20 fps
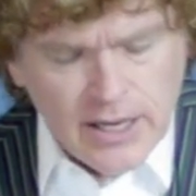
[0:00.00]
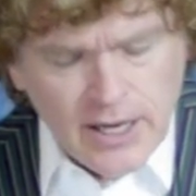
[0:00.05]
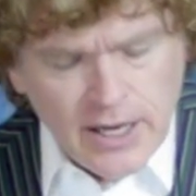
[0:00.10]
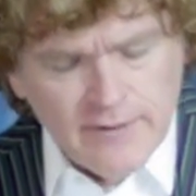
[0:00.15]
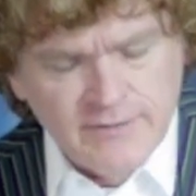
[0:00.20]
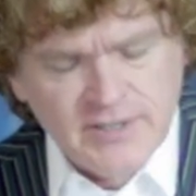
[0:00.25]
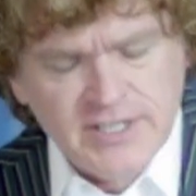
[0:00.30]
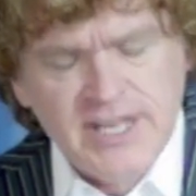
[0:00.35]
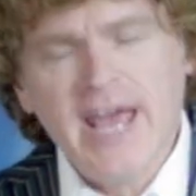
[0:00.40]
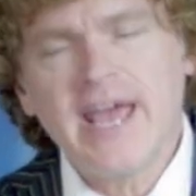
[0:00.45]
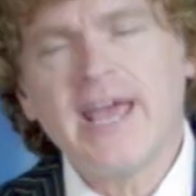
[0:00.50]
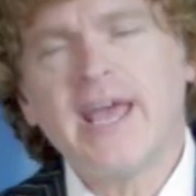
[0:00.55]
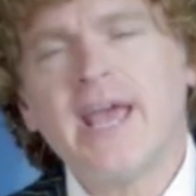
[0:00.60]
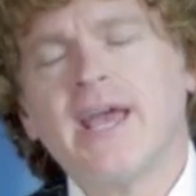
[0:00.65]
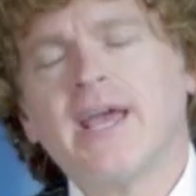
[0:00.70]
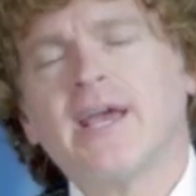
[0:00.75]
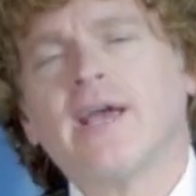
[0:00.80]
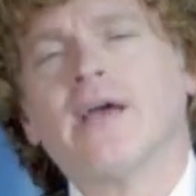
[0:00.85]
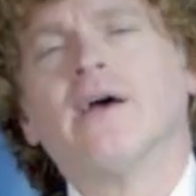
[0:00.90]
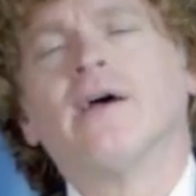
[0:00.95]
of
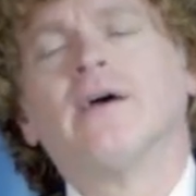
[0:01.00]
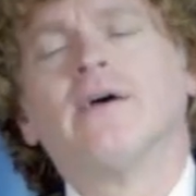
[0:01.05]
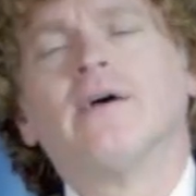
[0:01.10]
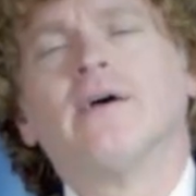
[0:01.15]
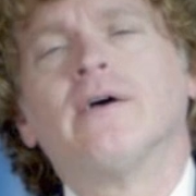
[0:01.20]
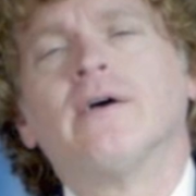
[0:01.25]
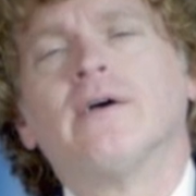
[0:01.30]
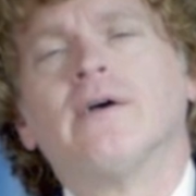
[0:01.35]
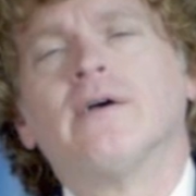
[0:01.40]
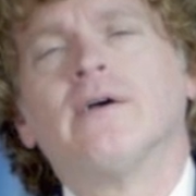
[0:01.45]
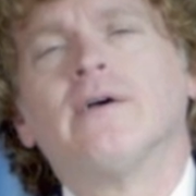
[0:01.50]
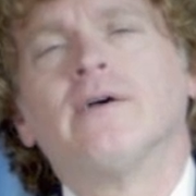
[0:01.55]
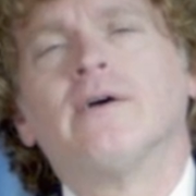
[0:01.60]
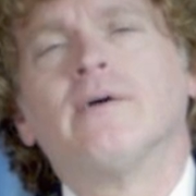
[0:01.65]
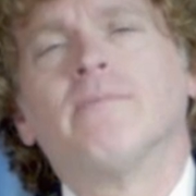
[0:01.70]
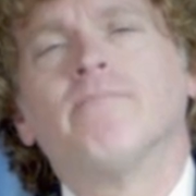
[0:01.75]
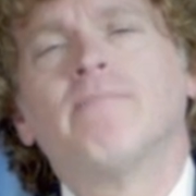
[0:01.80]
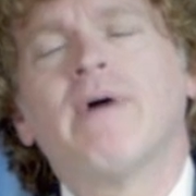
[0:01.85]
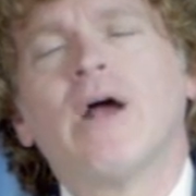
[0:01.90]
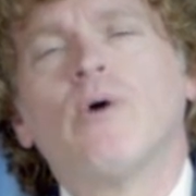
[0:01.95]
saying
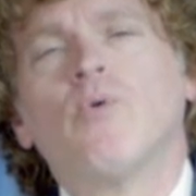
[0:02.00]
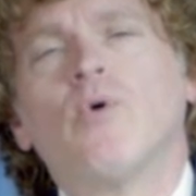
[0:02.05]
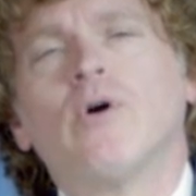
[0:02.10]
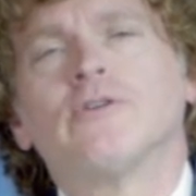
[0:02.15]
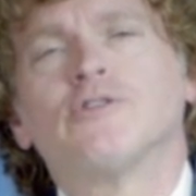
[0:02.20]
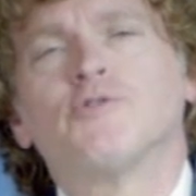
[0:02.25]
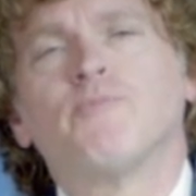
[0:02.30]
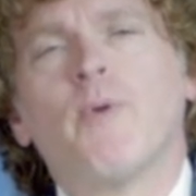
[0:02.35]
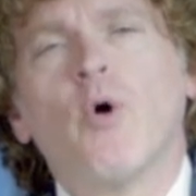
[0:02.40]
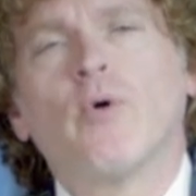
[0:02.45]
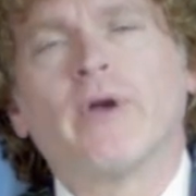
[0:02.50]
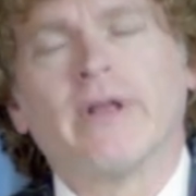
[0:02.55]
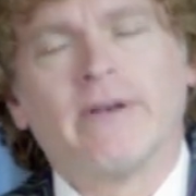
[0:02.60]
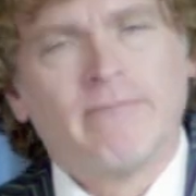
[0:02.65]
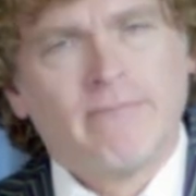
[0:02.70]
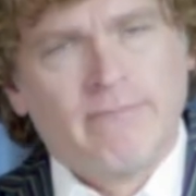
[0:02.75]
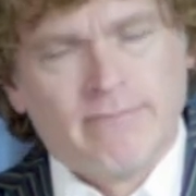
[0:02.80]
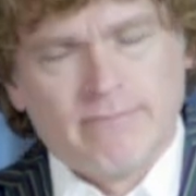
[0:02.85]
my word spoken